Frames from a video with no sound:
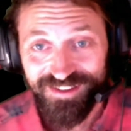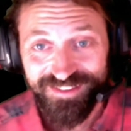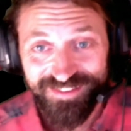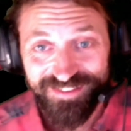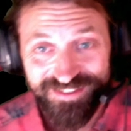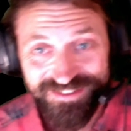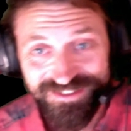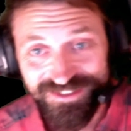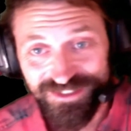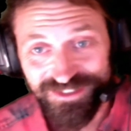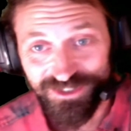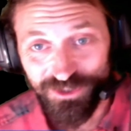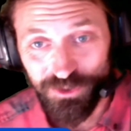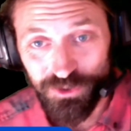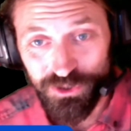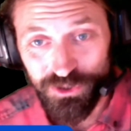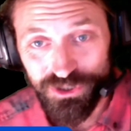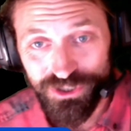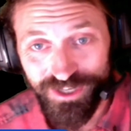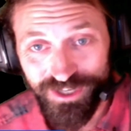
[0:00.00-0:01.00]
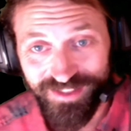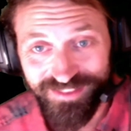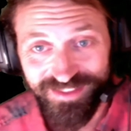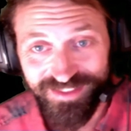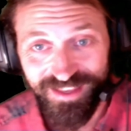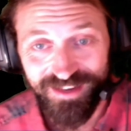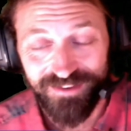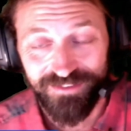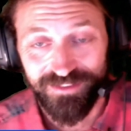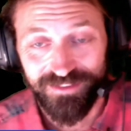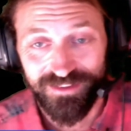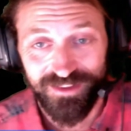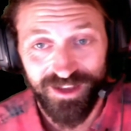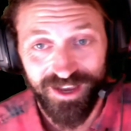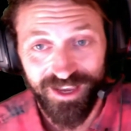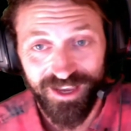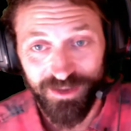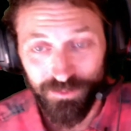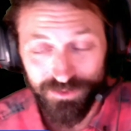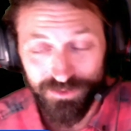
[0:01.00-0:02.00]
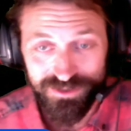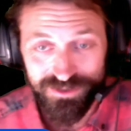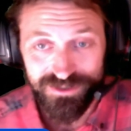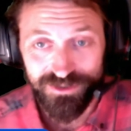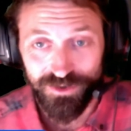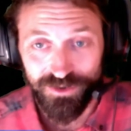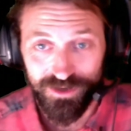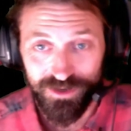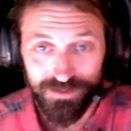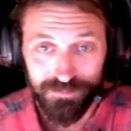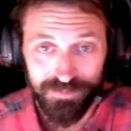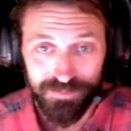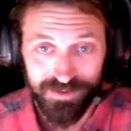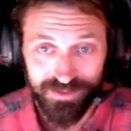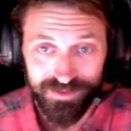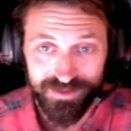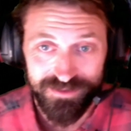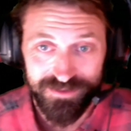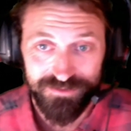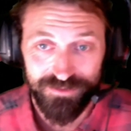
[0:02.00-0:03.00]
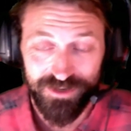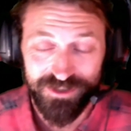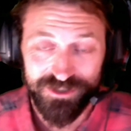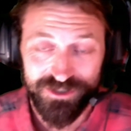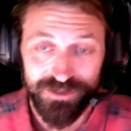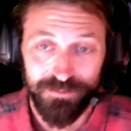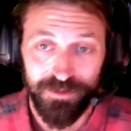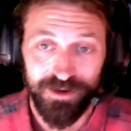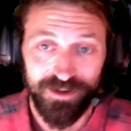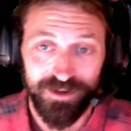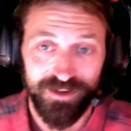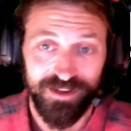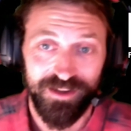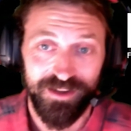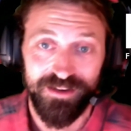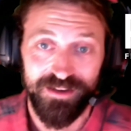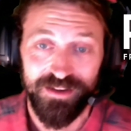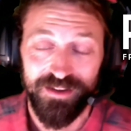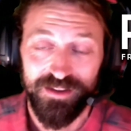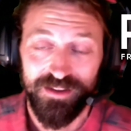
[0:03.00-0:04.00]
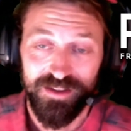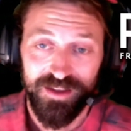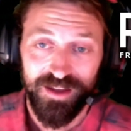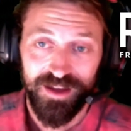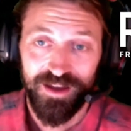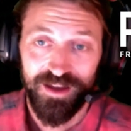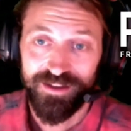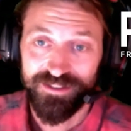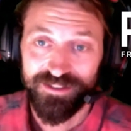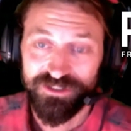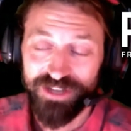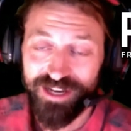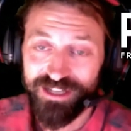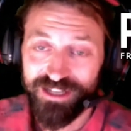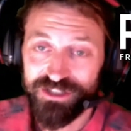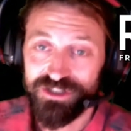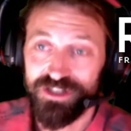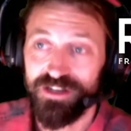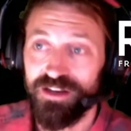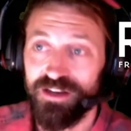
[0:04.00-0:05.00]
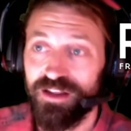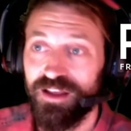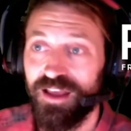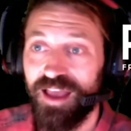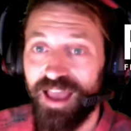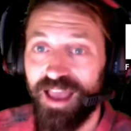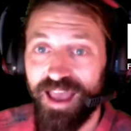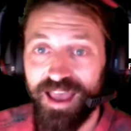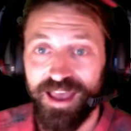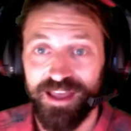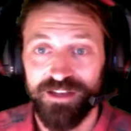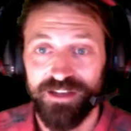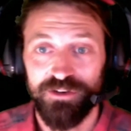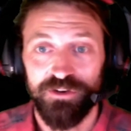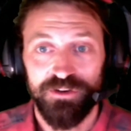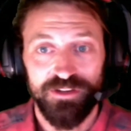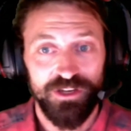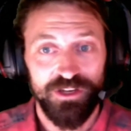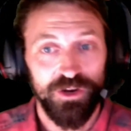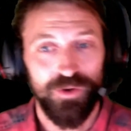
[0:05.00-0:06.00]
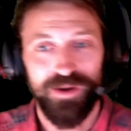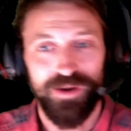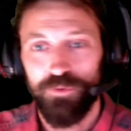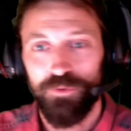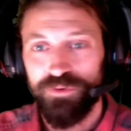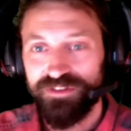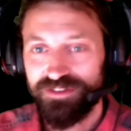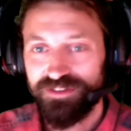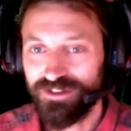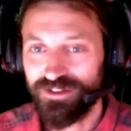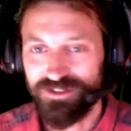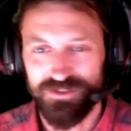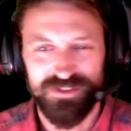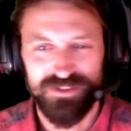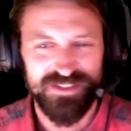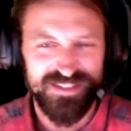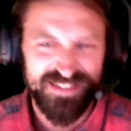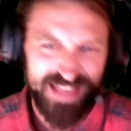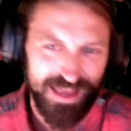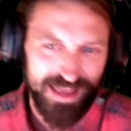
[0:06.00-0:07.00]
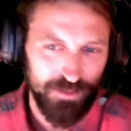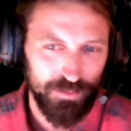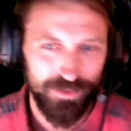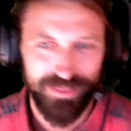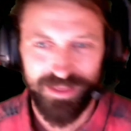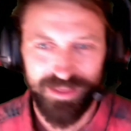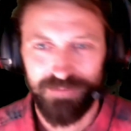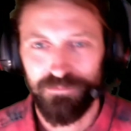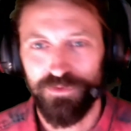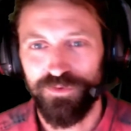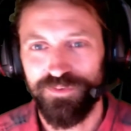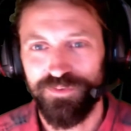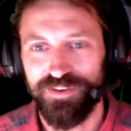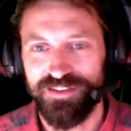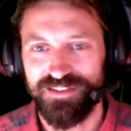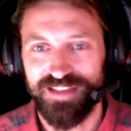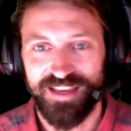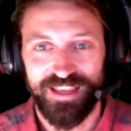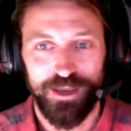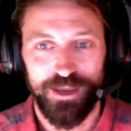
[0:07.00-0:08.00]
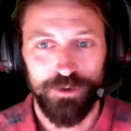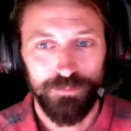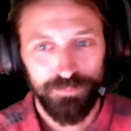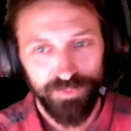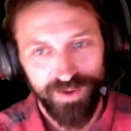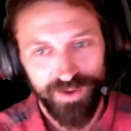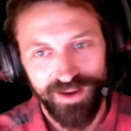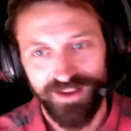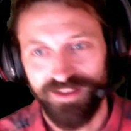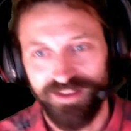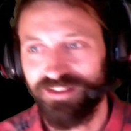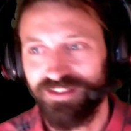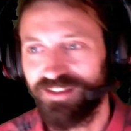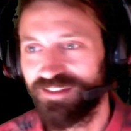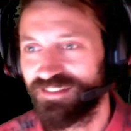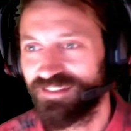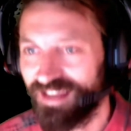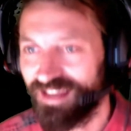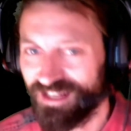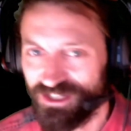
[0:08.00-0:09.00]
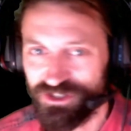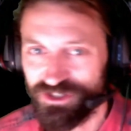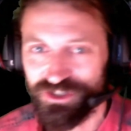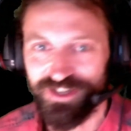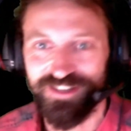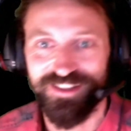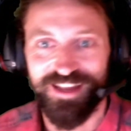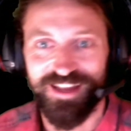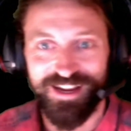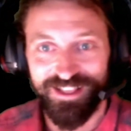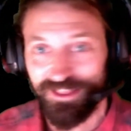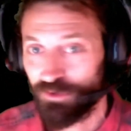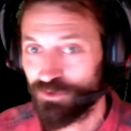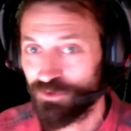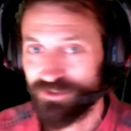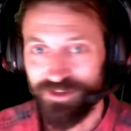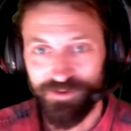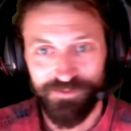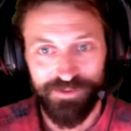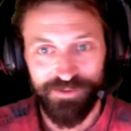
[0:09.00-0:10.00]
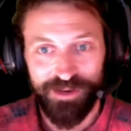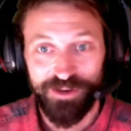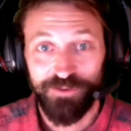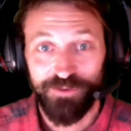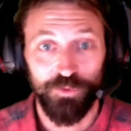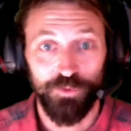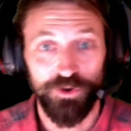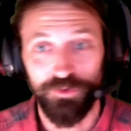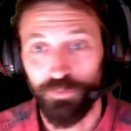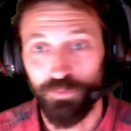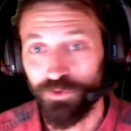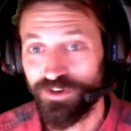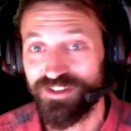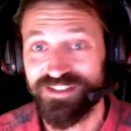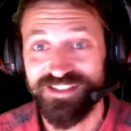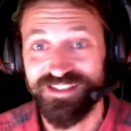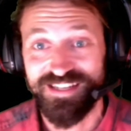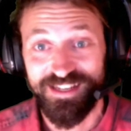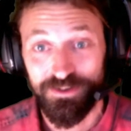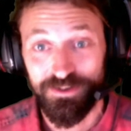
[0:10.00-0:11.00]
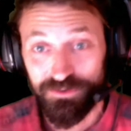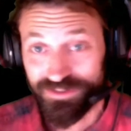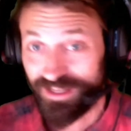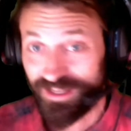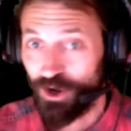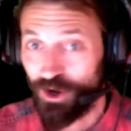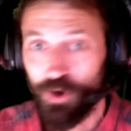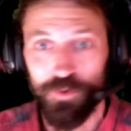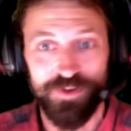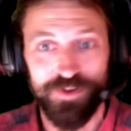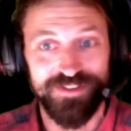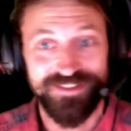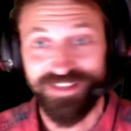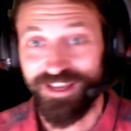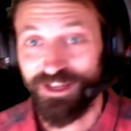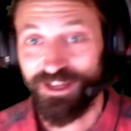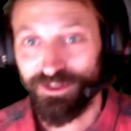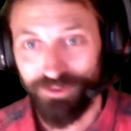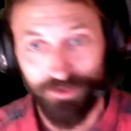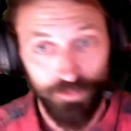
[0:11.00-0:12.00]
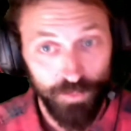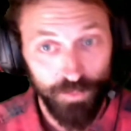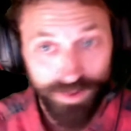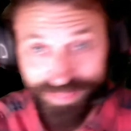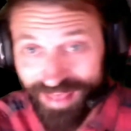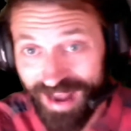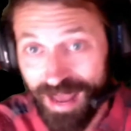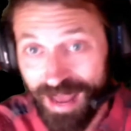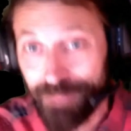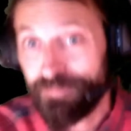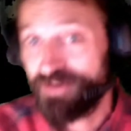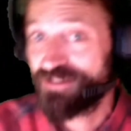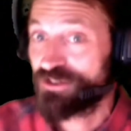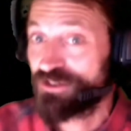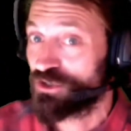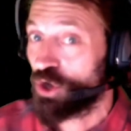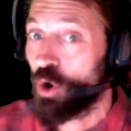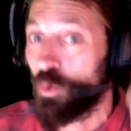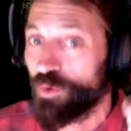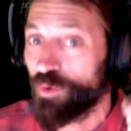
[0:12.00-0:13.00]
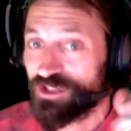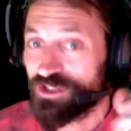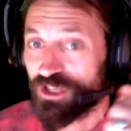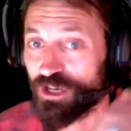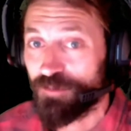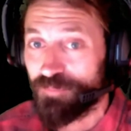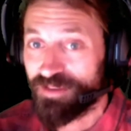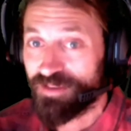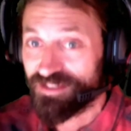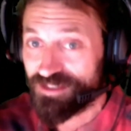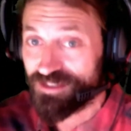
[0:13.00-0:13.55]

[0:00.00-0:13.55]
this solution at the end of the line, which is going to be this rush to market uh, injection. And you know, and it was also set with like movies like Outbreak and Contagion, like those, and like World War Z was like always like when that happens, there's always going to be